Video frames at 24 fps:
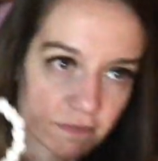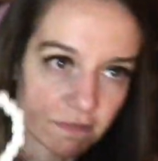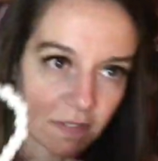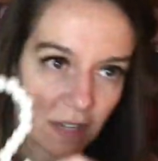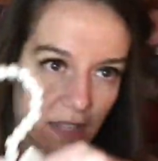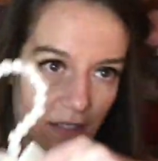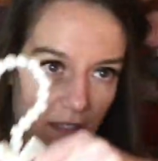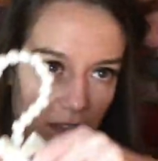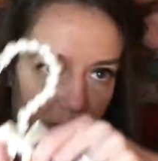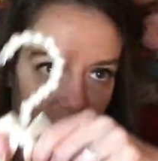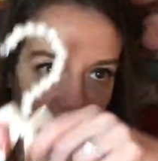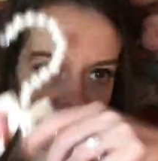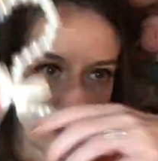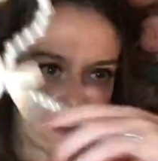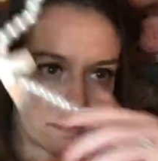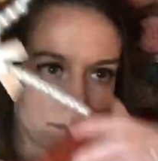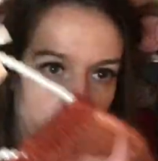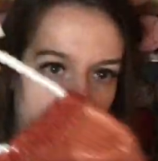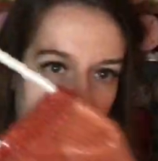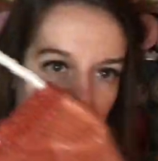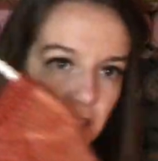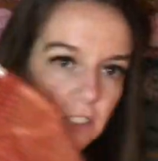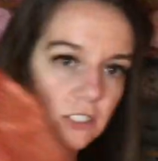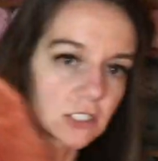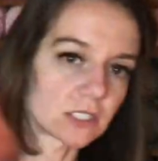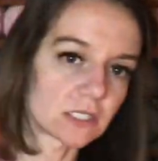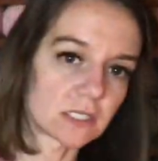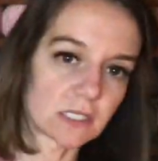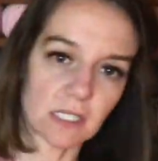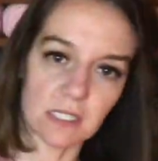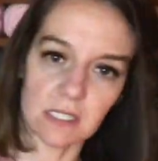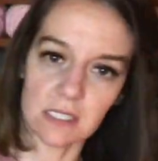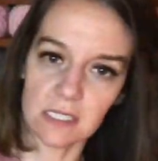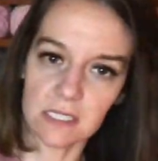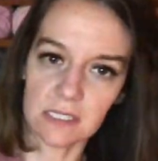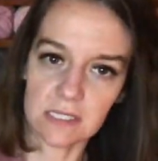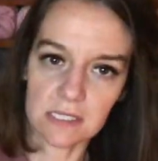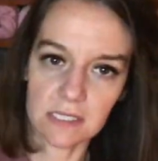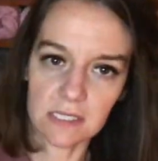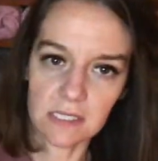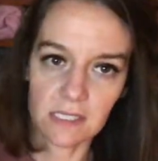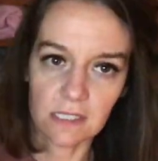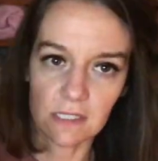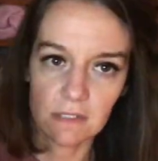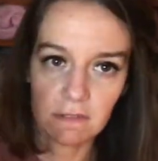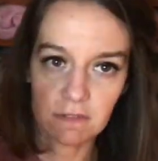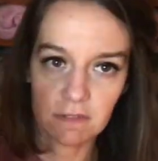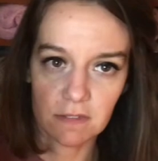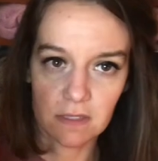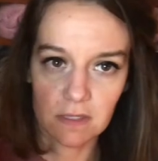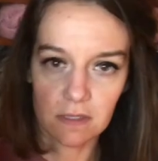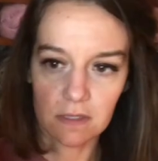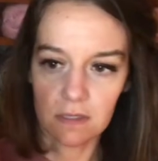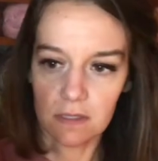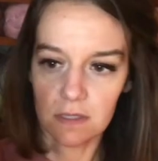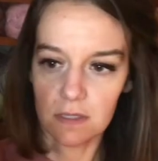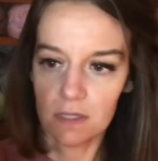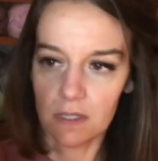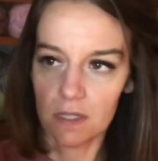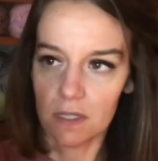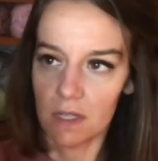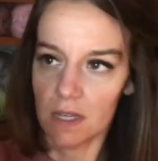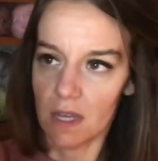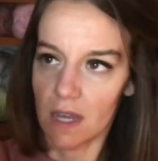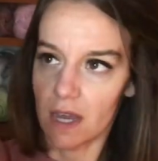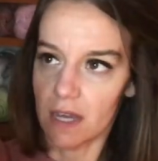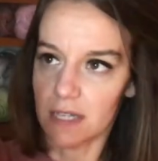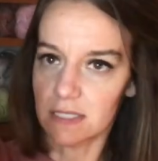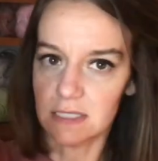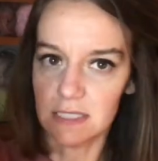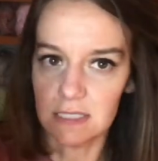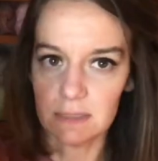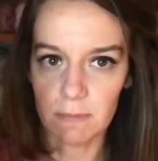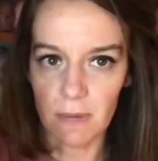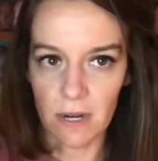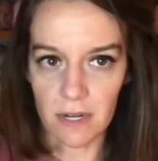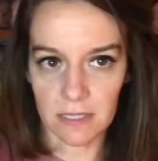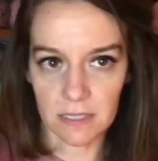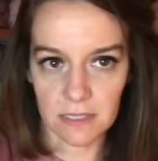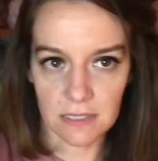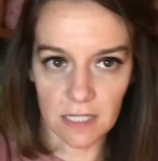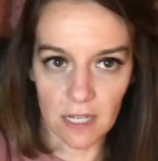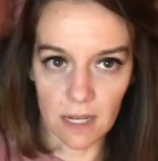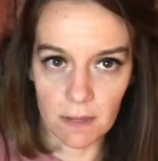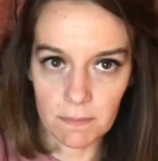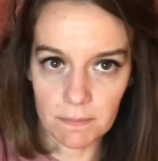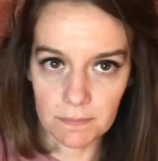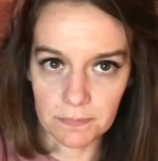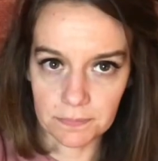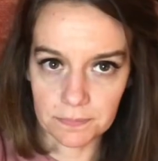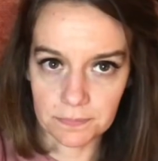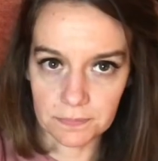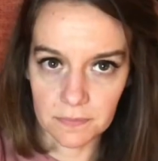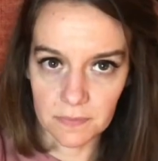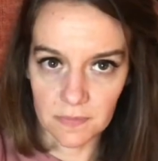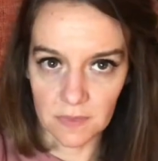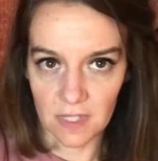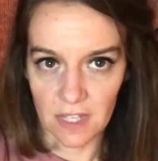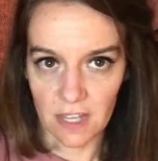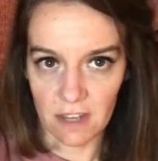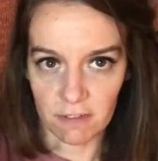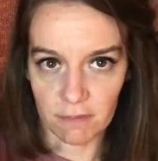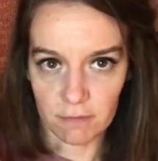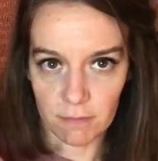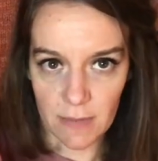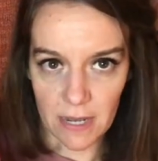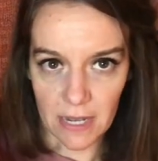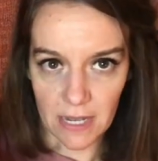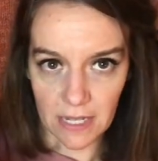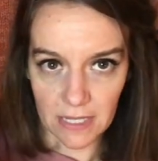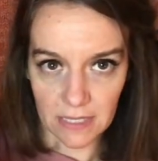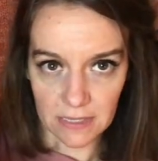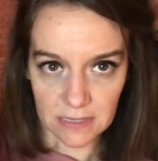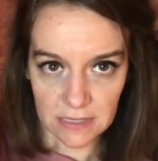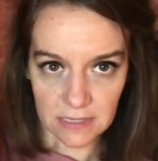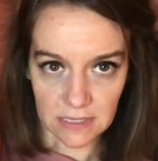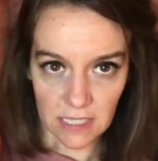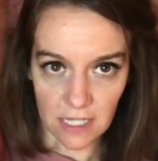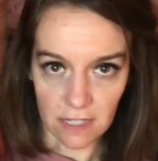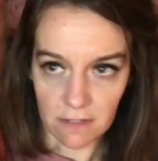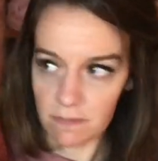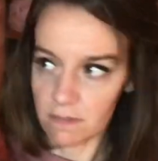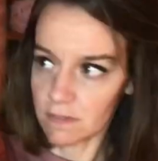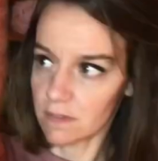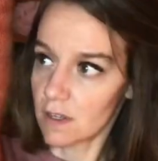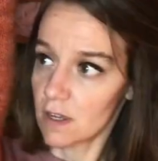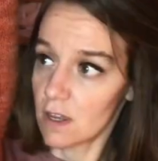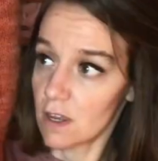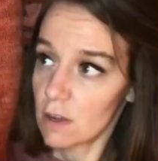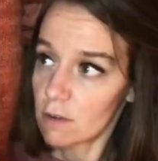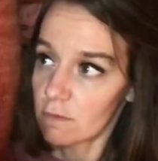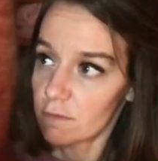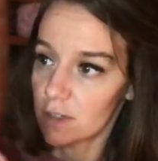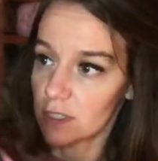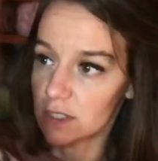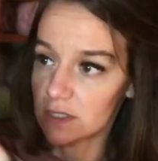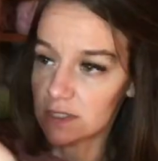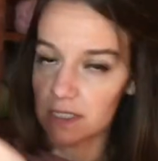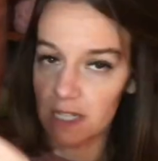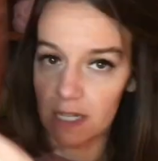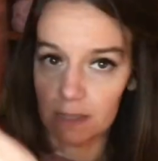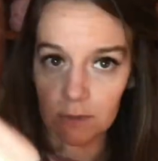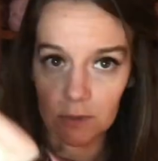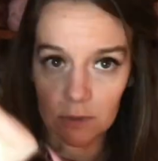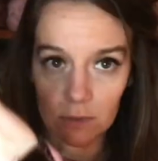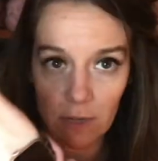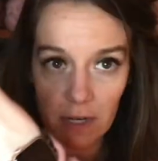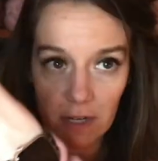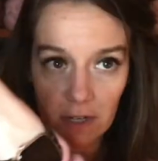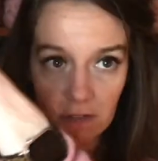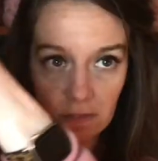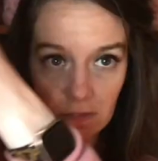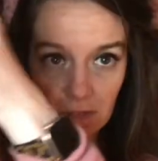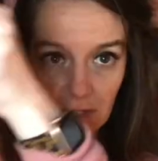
I think 5 more inches on this sleeve. I smartened up, left my first time sweater,